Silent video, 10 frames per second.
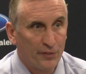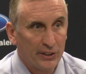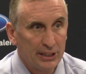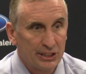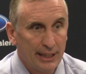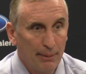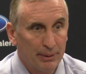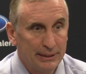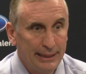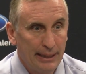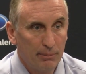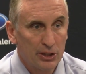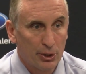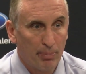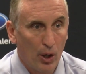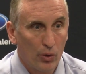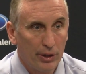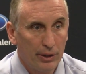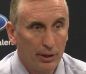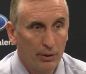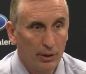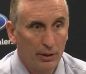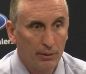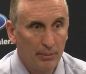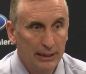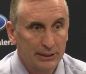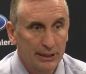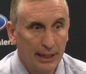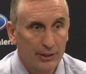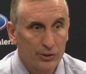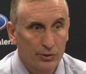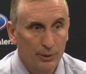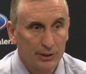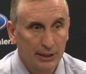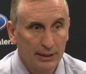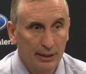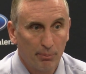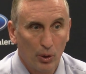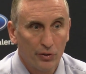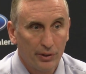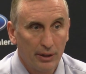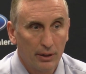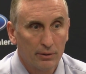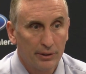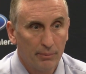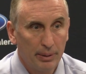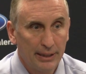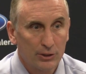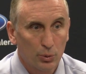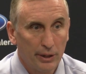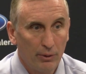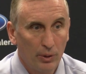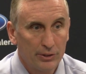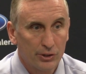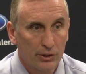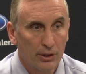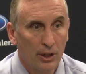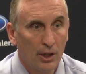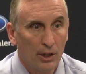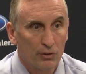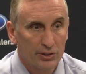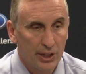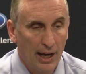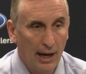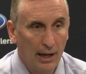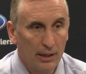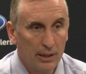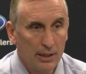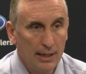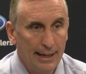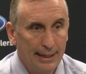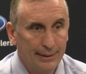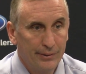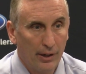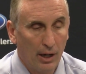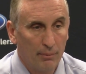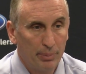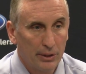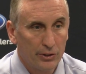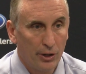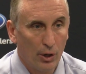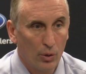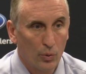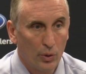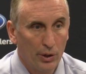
For this type of team, this opponent, it made sense because they're both of their bigs. When they went to Rata and Bilodeau,